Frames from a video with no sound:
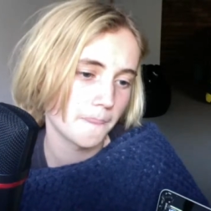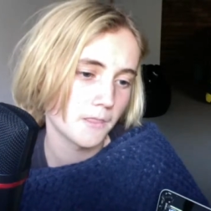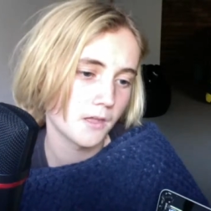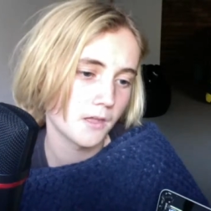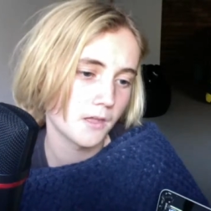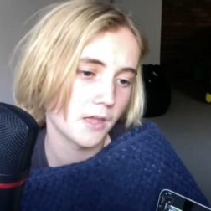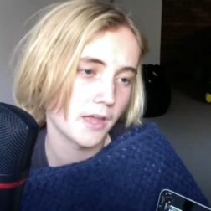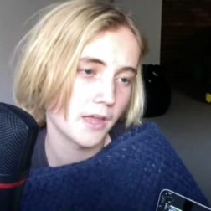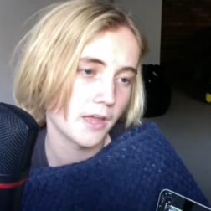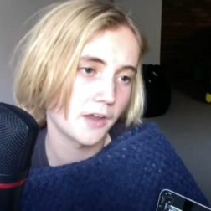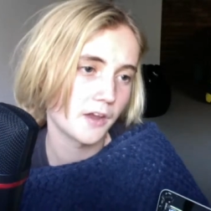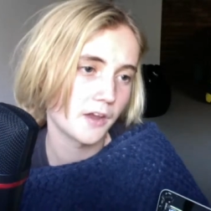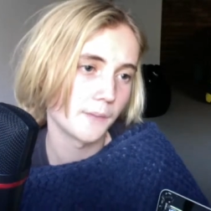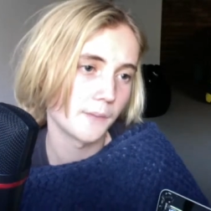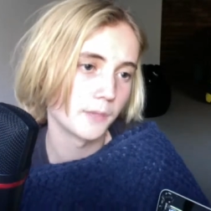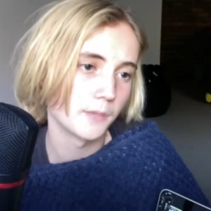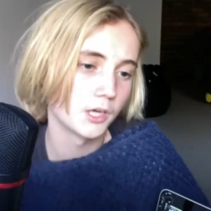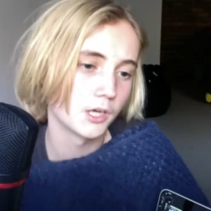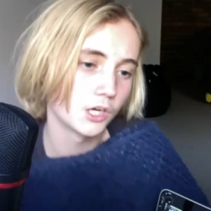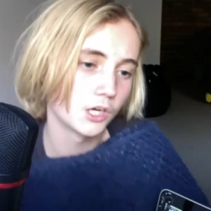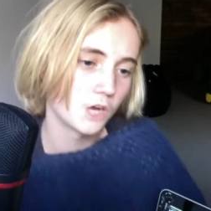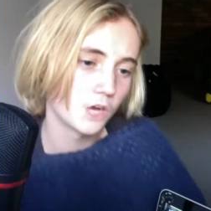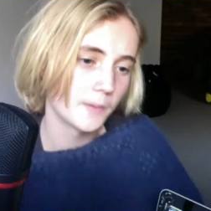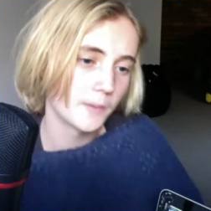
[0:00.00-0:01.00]
And I'm
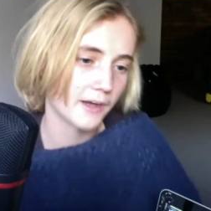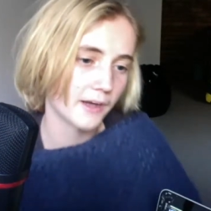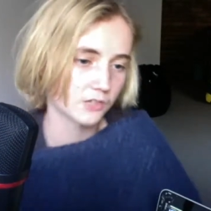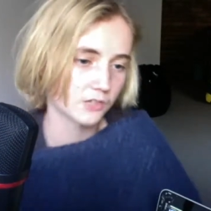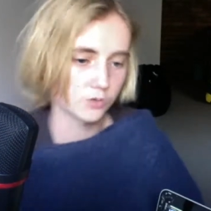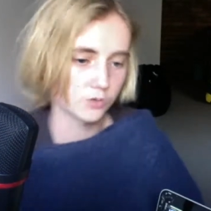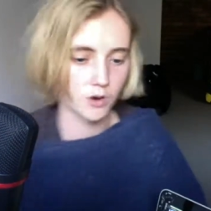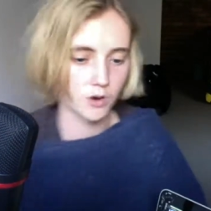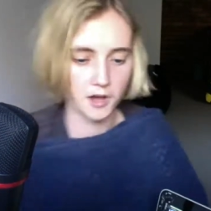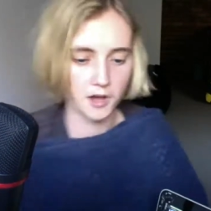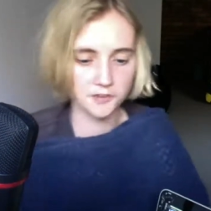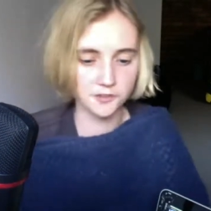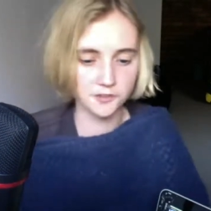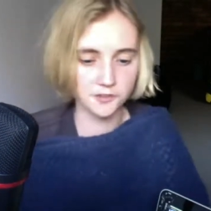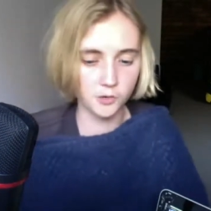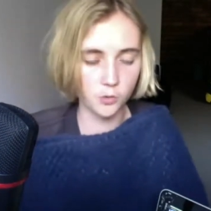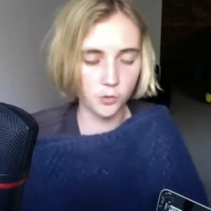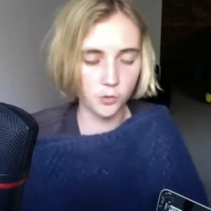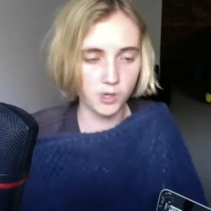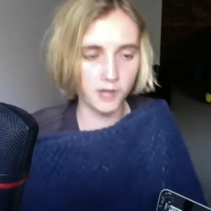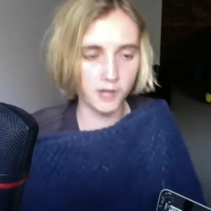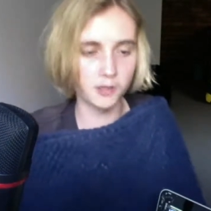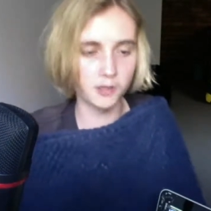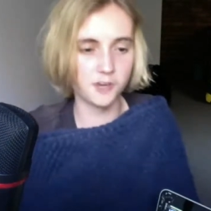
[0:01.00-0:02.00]
gonna go back twice. So
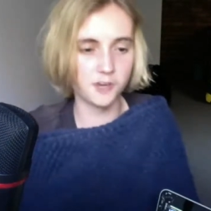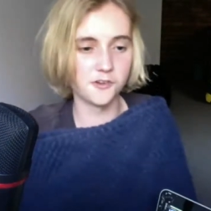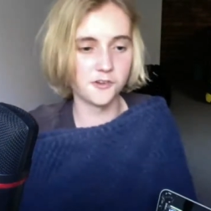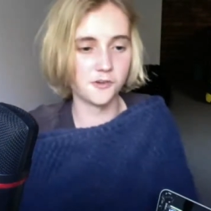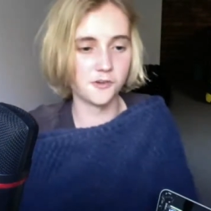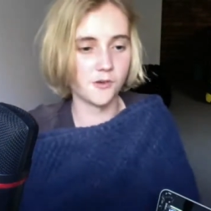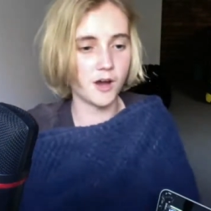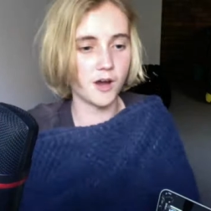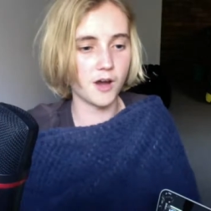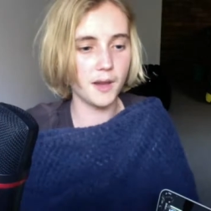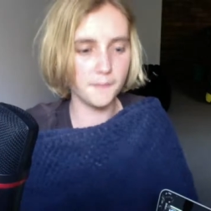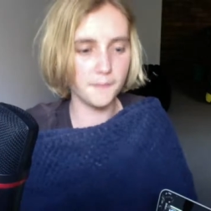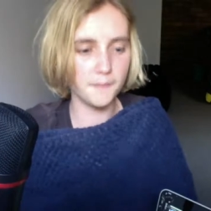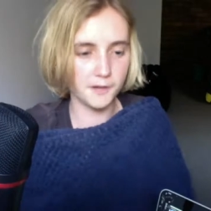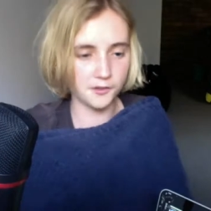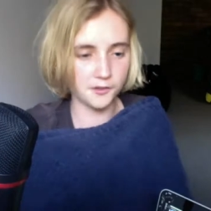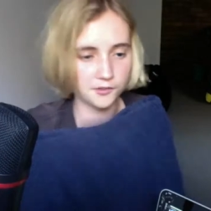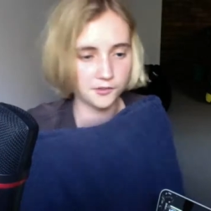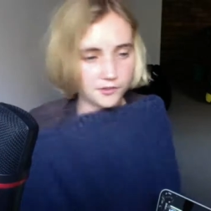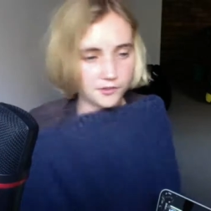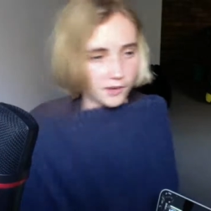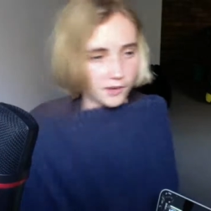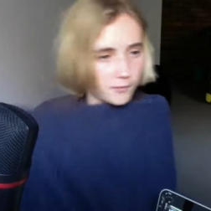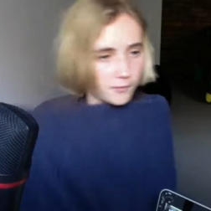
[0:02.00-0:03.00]
what I got to do right
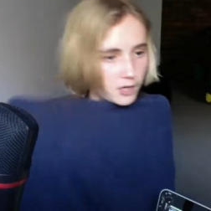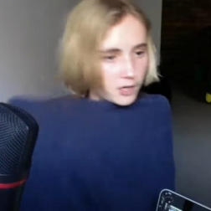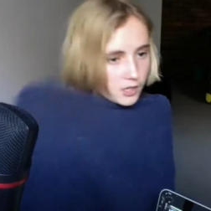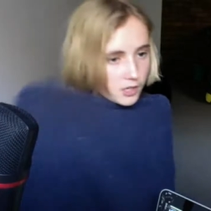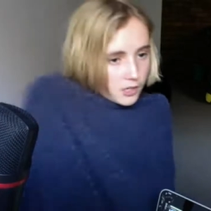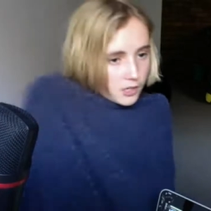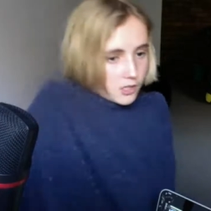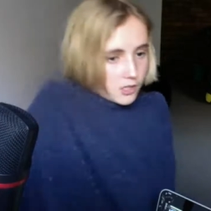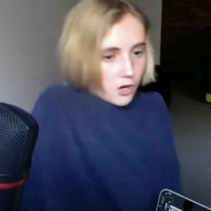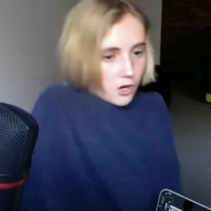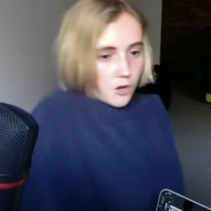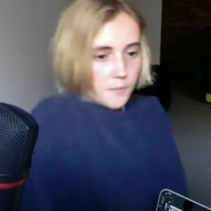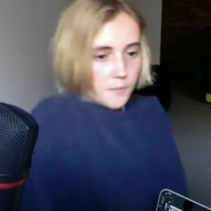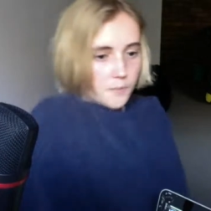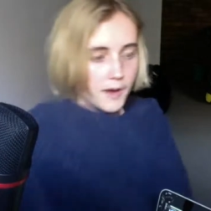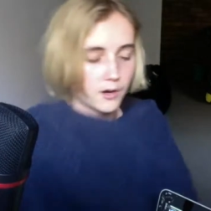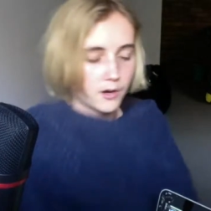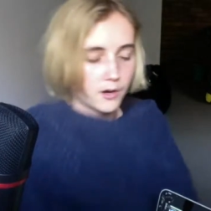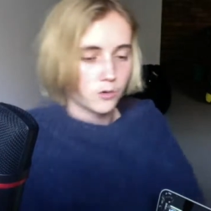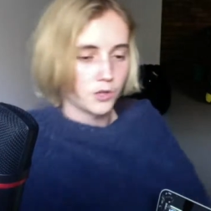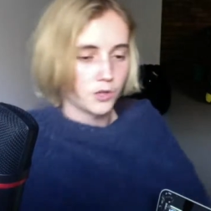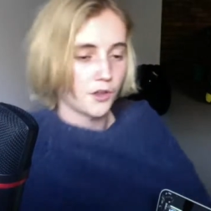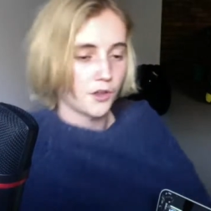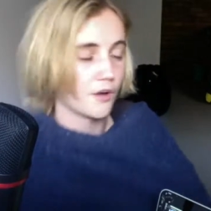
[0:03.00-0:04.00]
is I'm gonna go back
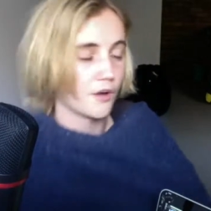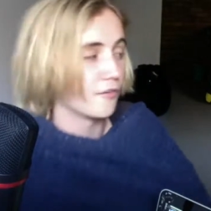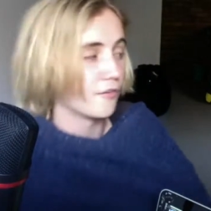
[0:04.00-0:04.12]
with